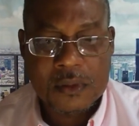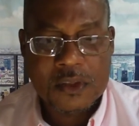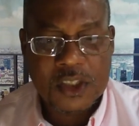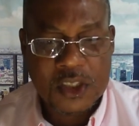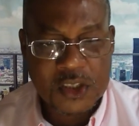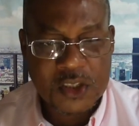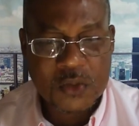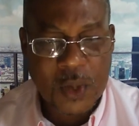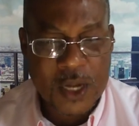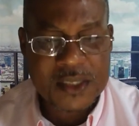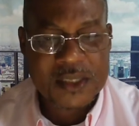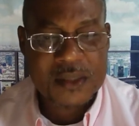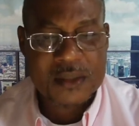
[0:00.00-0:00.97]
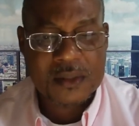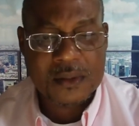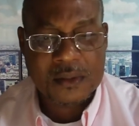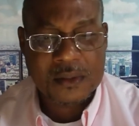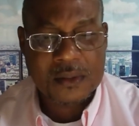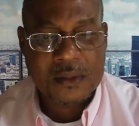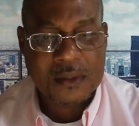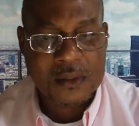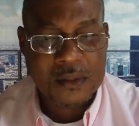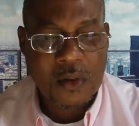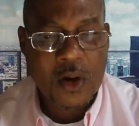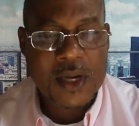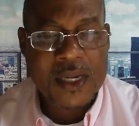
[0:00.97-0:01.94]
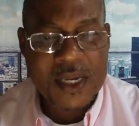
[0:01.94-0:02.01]
Jesus was,
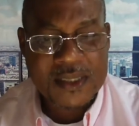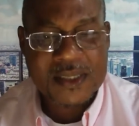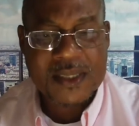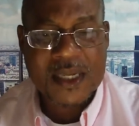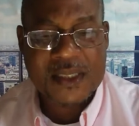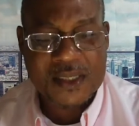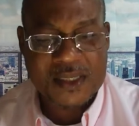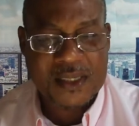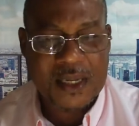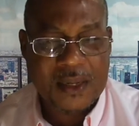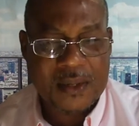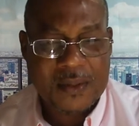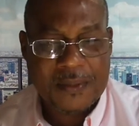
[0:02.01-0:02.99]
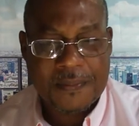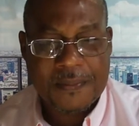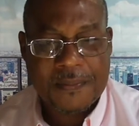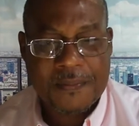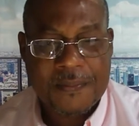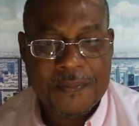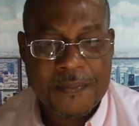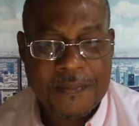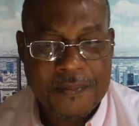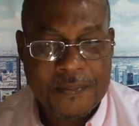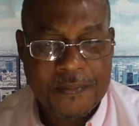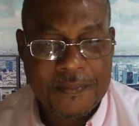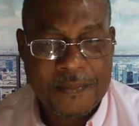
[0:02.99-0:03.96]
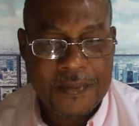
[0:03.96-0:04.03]
or is, I should say.
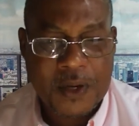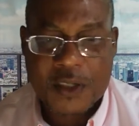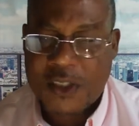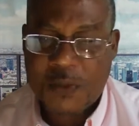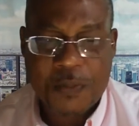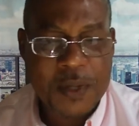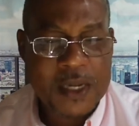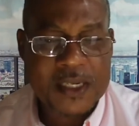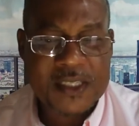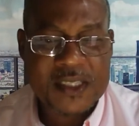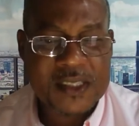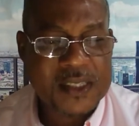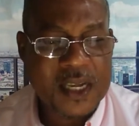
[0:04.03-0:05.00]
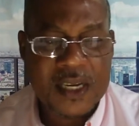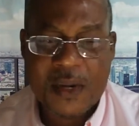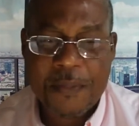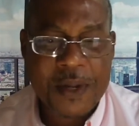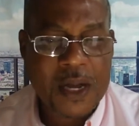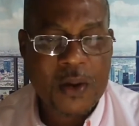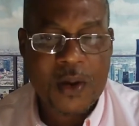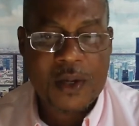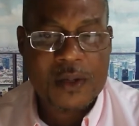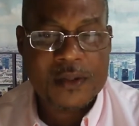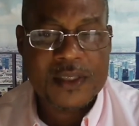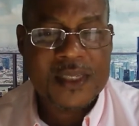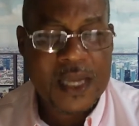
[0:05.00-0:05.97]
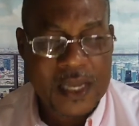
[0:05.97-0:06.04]
Because his blood is still in power
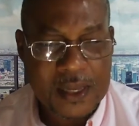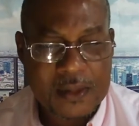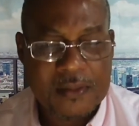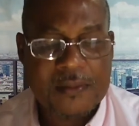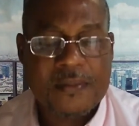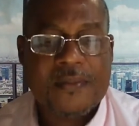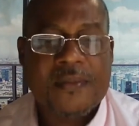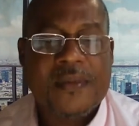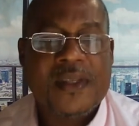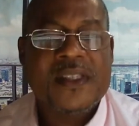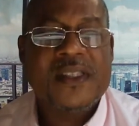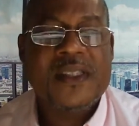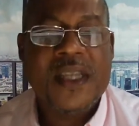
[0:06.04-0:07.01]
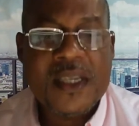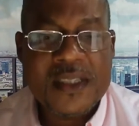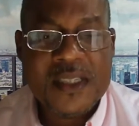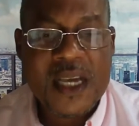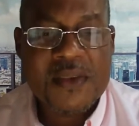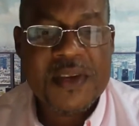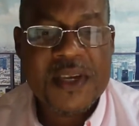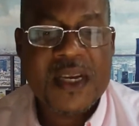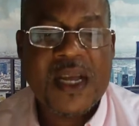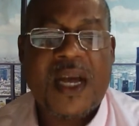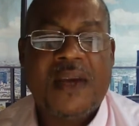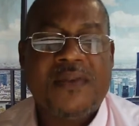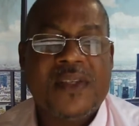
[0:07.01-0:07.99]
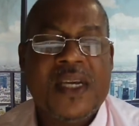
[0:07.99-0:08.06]
today, still saving
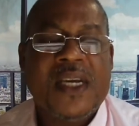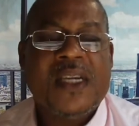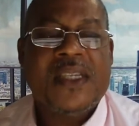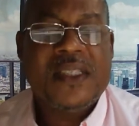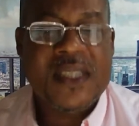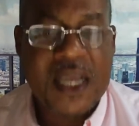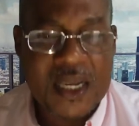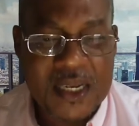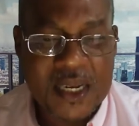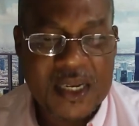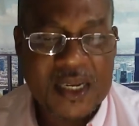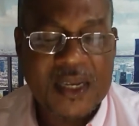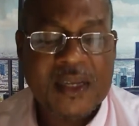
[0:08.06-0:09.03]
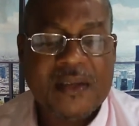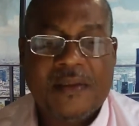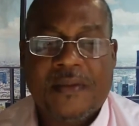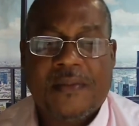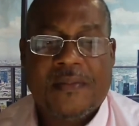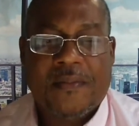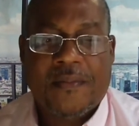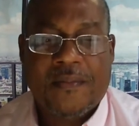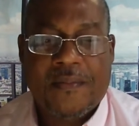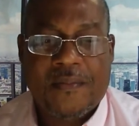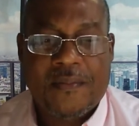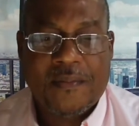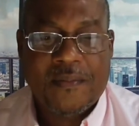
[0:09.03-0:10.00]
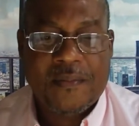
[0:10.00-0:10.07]
lives, still healing,
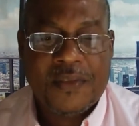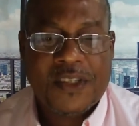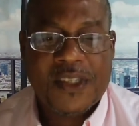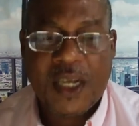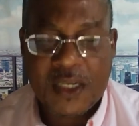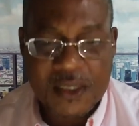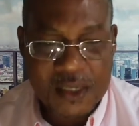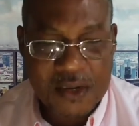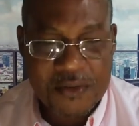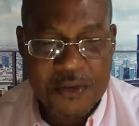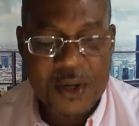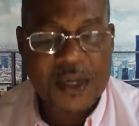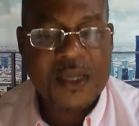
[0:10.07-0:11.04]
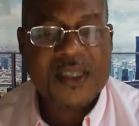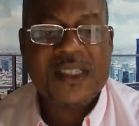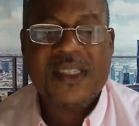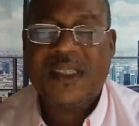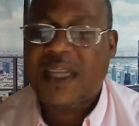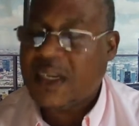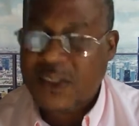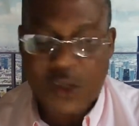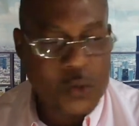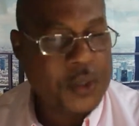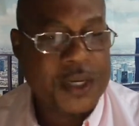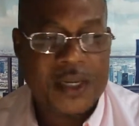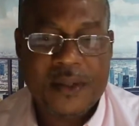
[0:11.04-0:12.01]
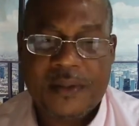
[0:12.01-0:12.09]
still delivering, still
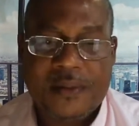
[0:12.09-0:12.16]
doing it.